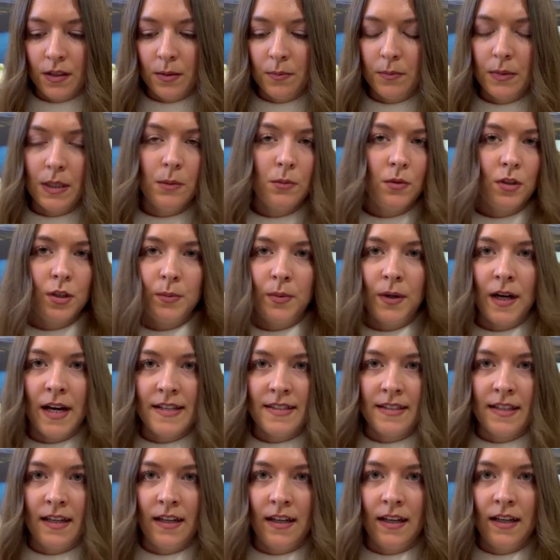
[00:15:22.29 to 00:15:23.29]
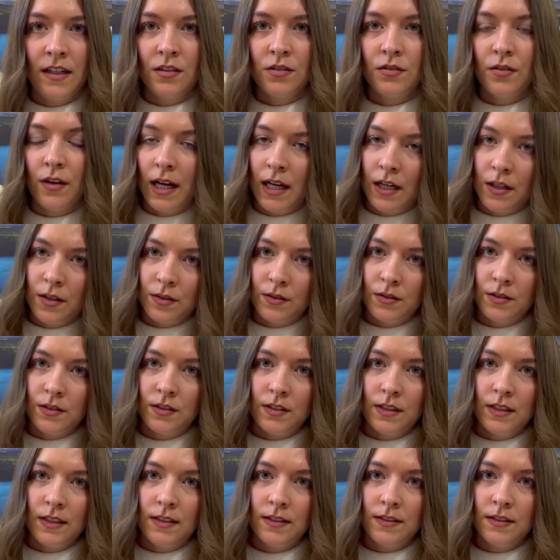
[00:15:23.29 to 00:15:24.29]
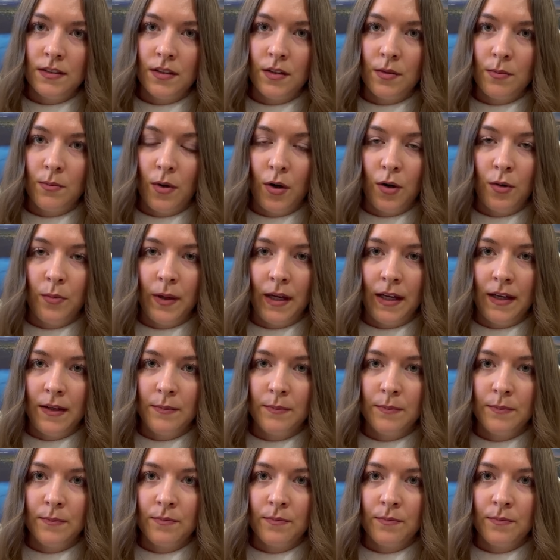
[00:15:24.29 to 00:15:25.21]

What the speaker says: be more present and ground into the moment